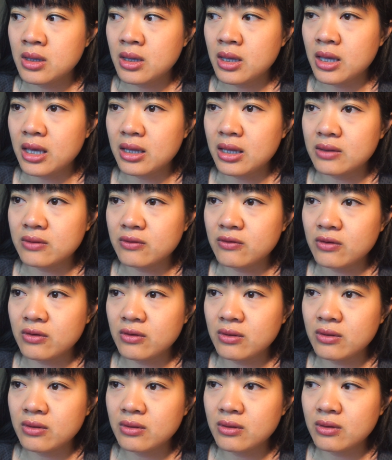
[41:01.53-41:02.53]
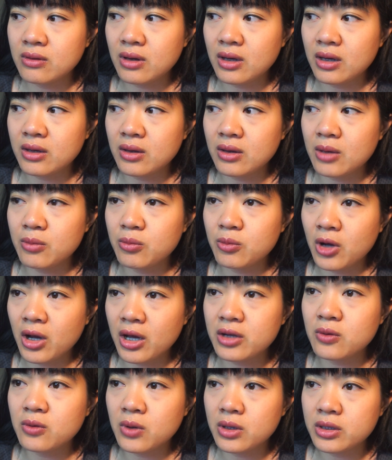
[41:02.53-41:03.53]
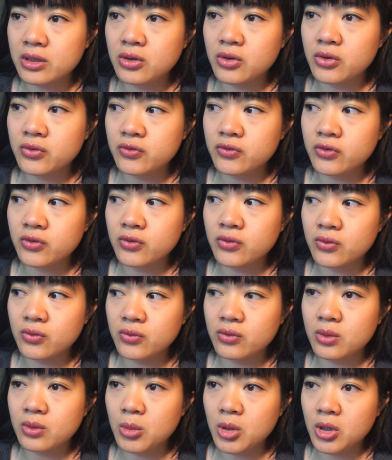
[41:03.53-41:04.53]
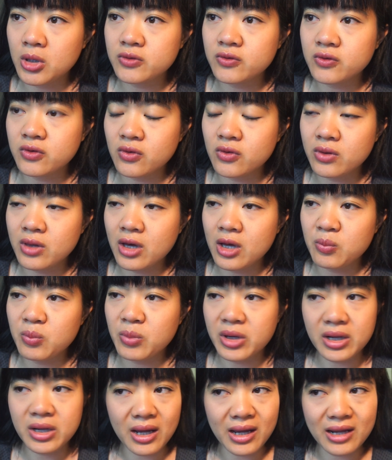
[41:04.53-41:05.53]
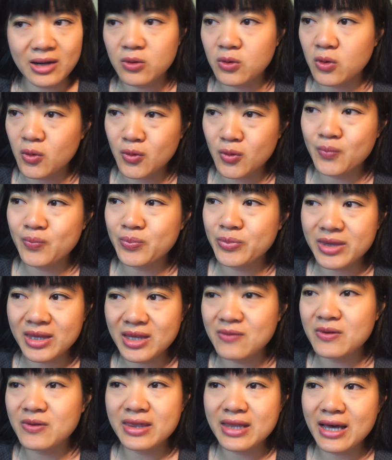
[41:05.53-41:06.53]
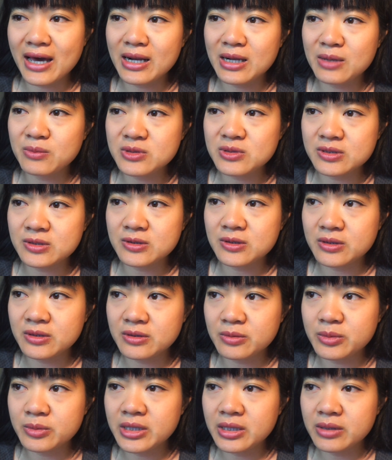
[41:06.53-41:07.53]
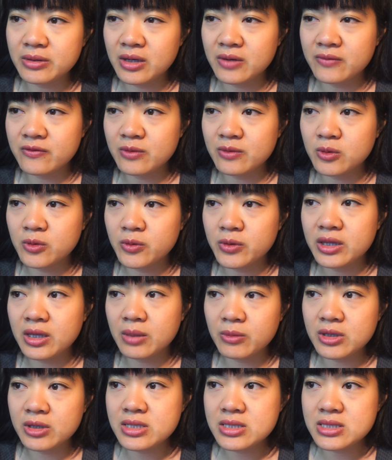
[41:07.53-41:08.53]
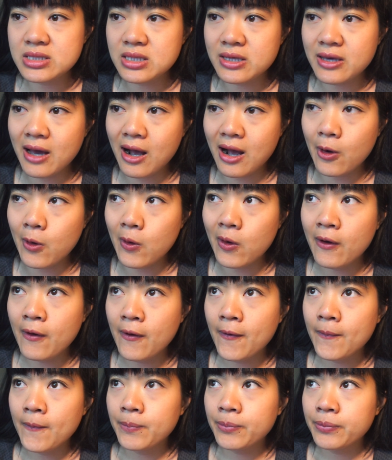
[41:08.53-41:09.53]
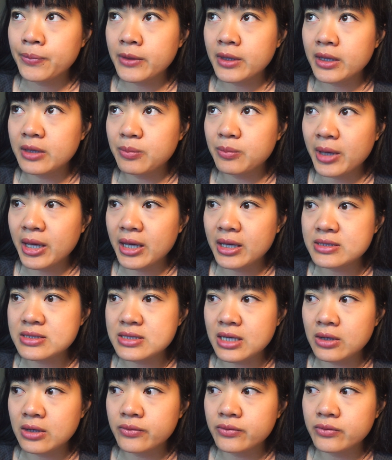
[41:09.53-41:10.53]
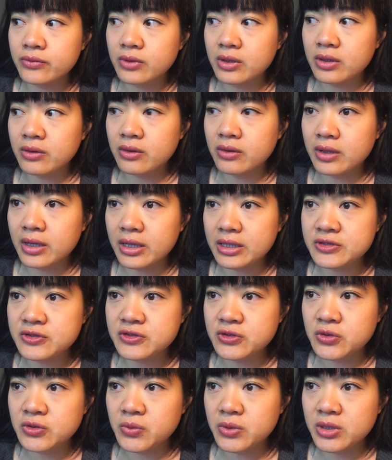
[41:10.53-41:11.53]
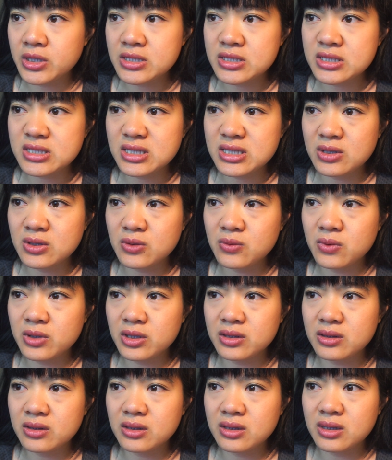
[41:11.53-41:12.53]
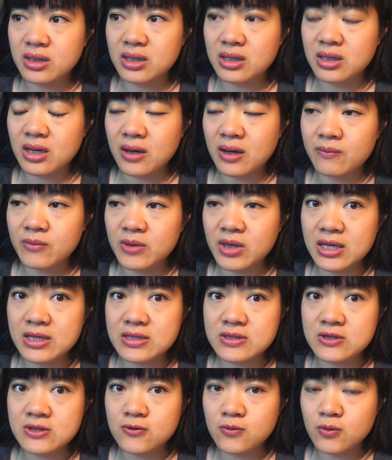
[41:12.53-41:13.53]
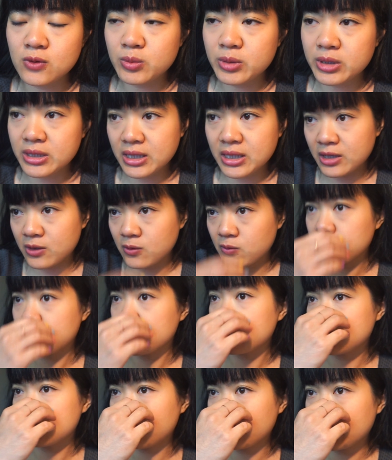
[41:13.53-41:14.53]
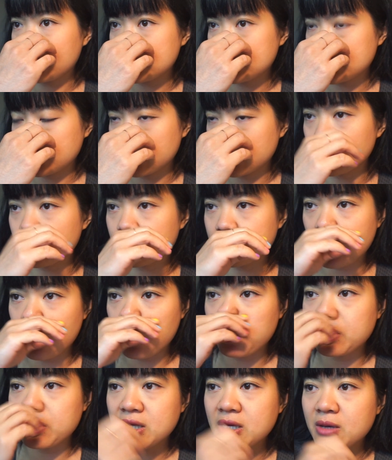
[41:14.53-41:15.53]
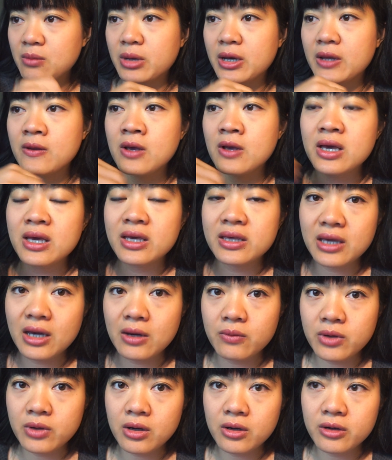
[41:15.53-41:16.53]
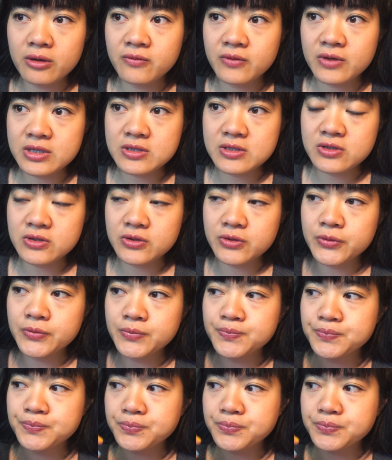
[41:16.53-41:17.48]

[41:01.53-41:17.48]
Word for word: and I kind of want to go to the mall to do that, but I don't know, even that I'm still a little bit uncomfortable with. I'm going to see how it pans out in the next 2 weeks, see what the cases will be like with this phase 2 reopening. But yeah, we are at phase 2.